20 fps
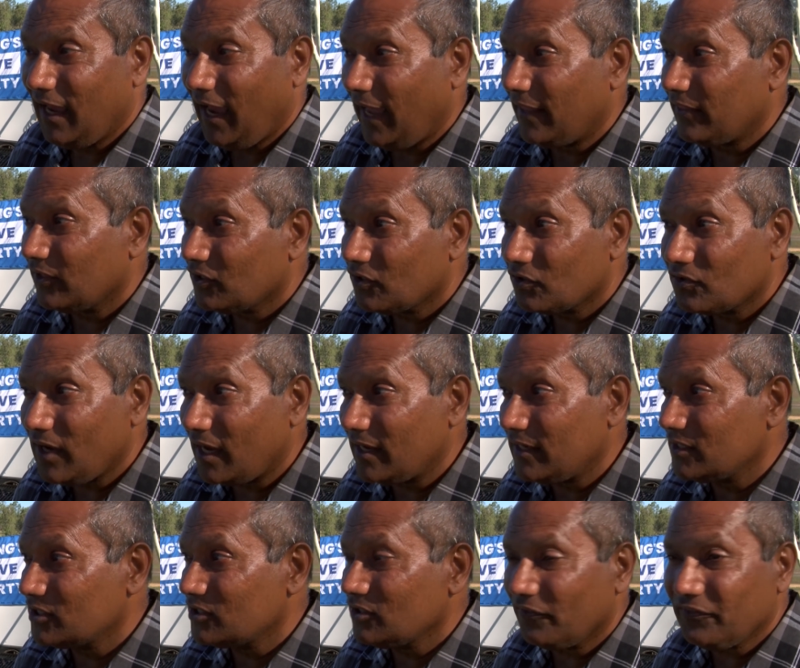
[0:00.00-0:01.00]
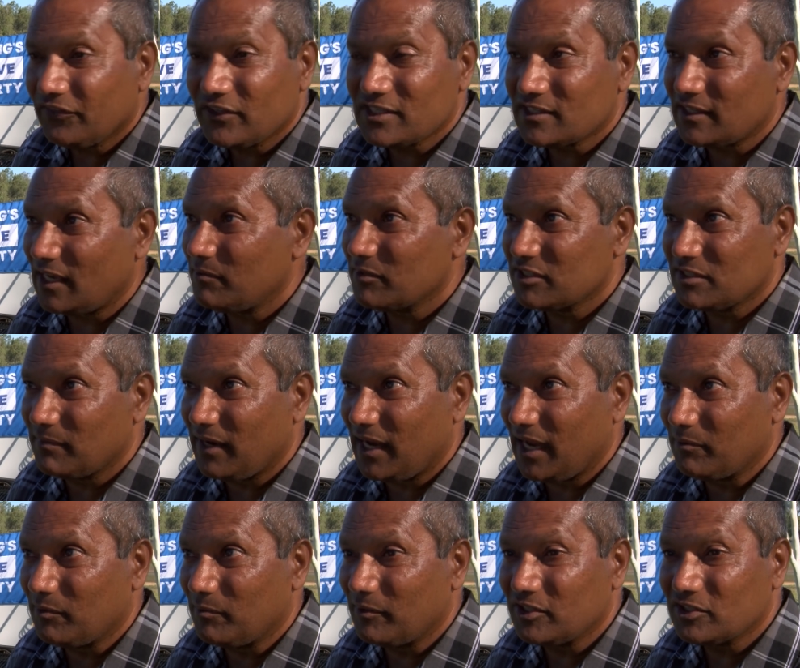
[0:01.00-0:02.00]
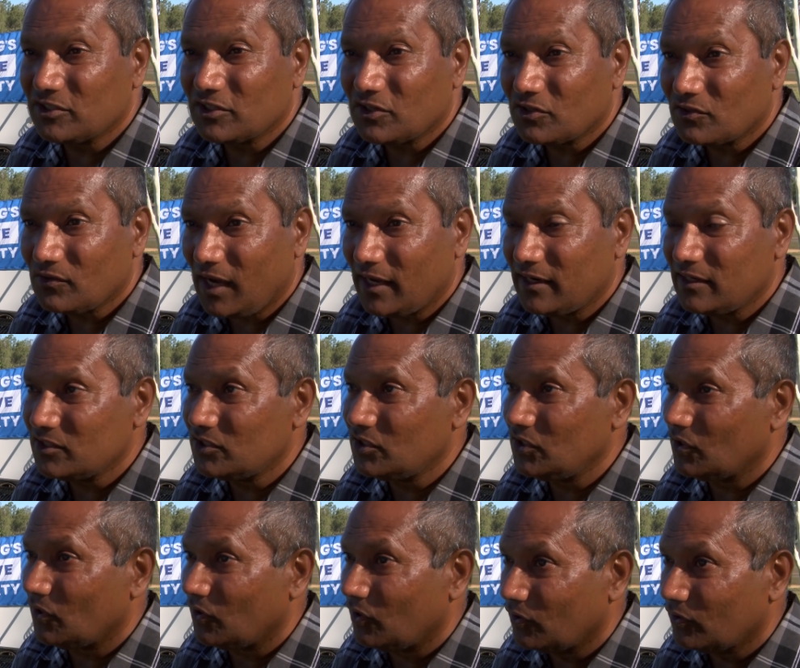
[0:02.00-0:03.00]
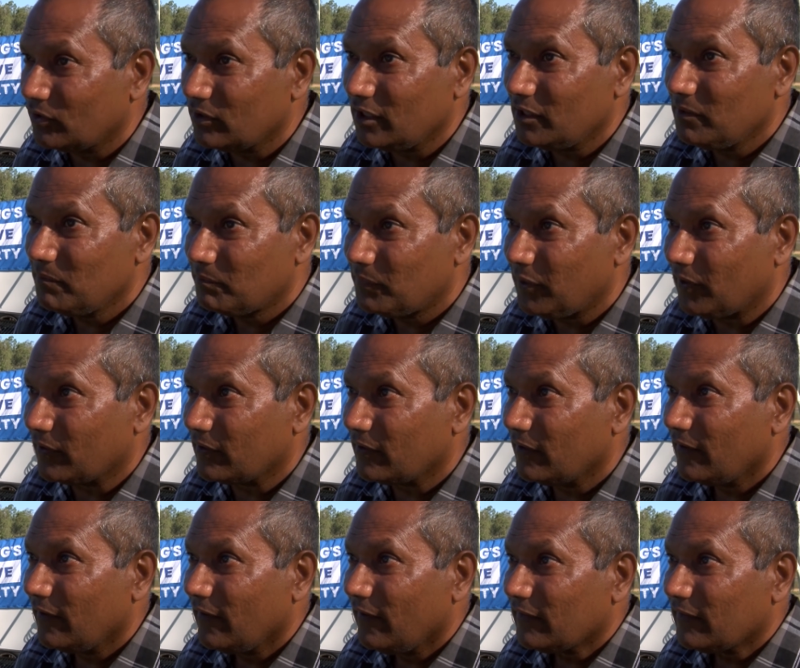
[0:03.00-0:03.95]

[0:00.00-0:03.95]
And the Quran is not the same as the Bible, because the Quran is the only book